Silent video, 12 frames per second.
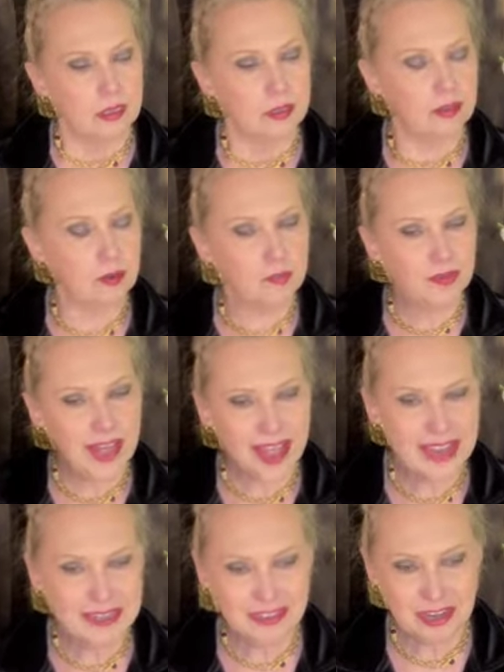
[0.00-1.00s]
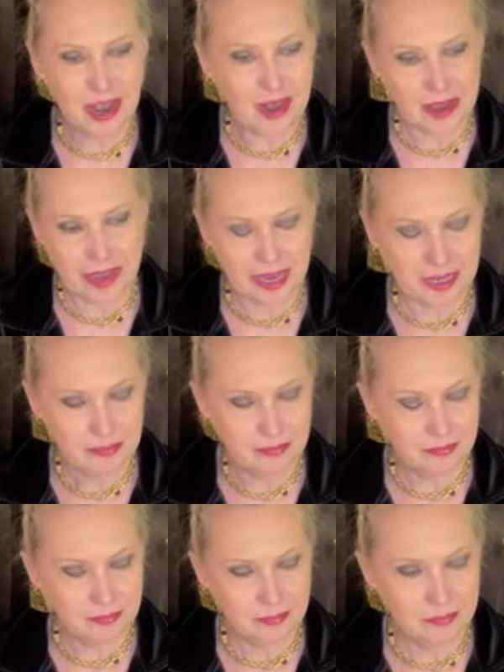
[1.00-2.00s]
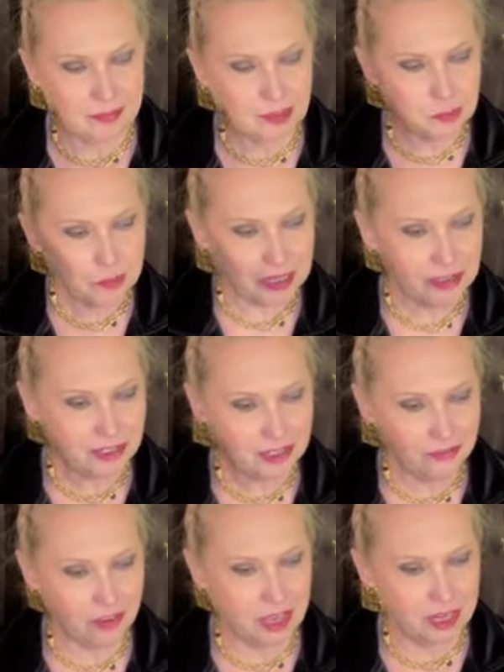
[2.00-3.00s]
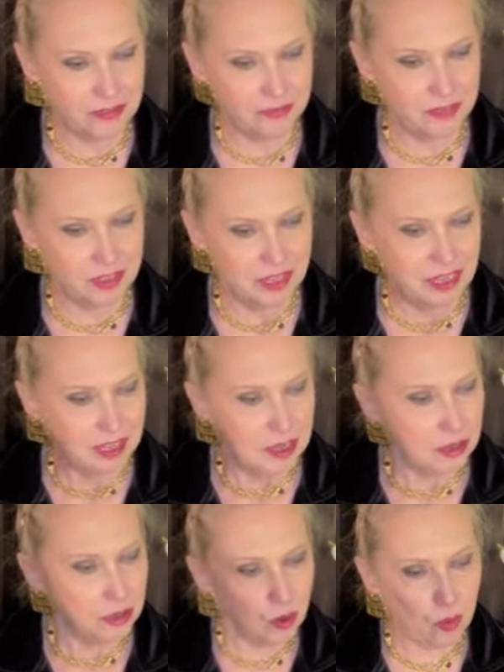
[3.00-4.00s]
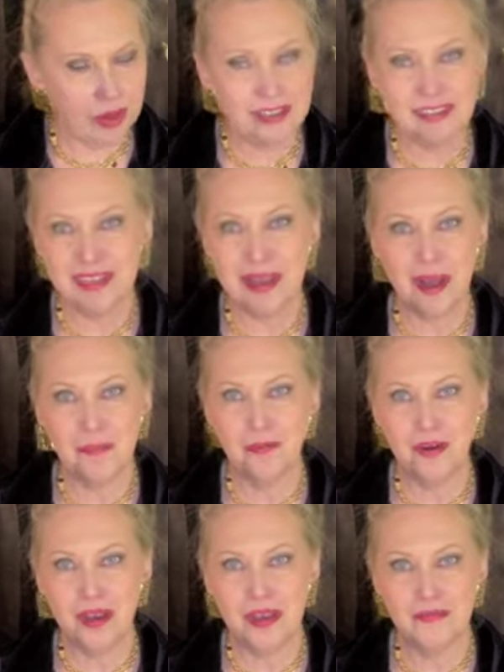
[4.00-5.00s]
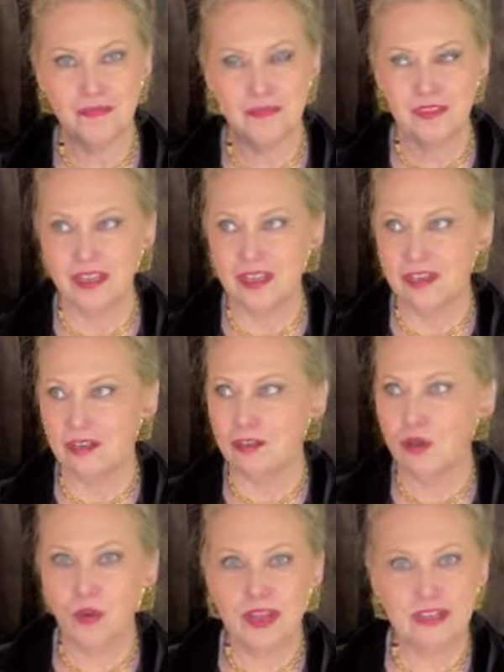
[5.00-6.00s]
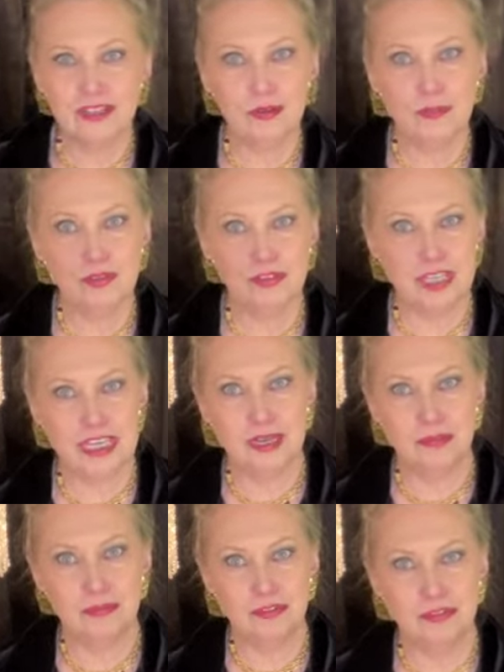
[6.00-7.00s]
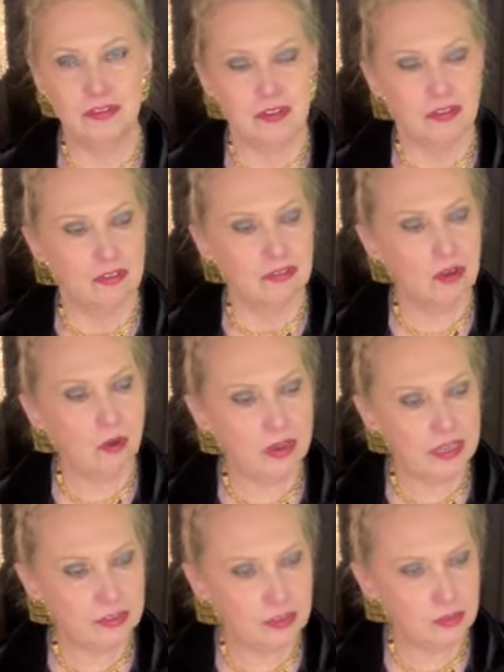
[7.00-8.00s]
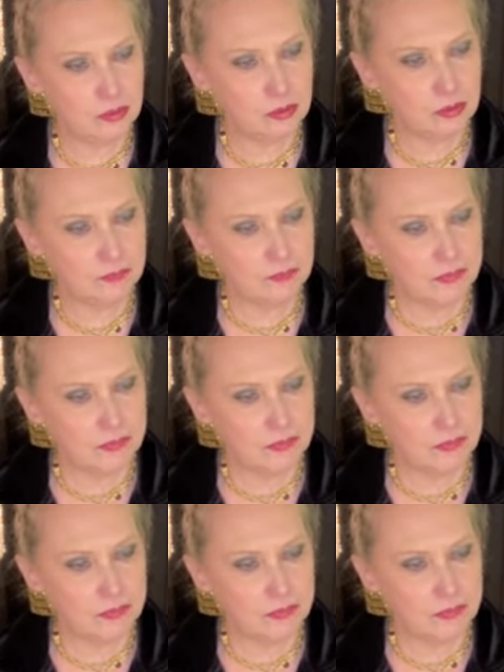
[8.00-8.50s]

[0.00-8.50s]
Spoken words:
the black tie special event, going to the opera, going to the museums, going to